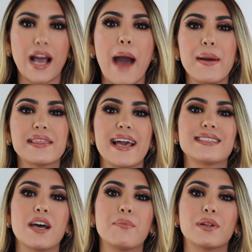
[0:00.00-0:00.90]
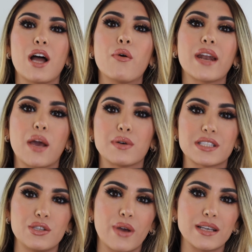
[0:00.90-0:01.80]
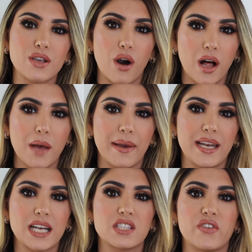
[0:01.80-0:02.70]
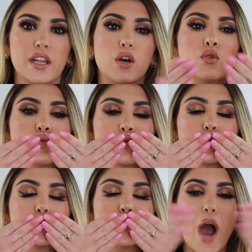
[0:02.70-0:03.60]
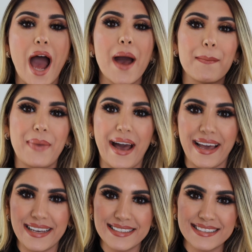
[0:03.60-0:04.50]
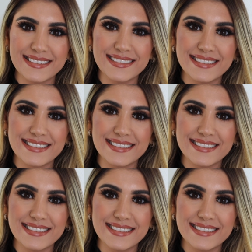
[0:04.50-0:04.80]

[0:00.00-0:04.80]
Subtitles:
Comment that down below, and I will see you guys all in my next video. Mwah. Bye.